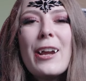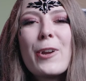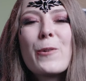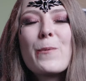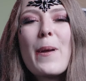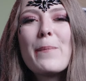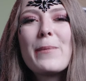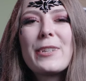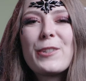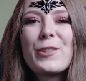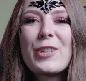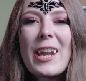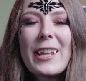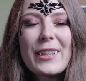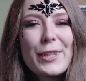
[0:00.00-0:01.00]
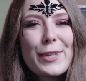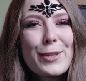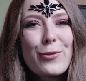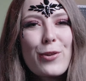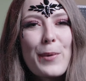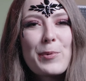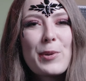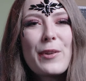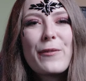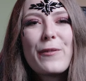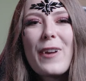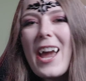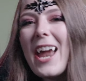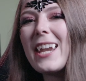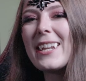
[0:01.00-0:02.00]
Remember to check the description
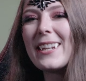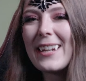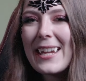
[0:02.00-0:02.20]
for any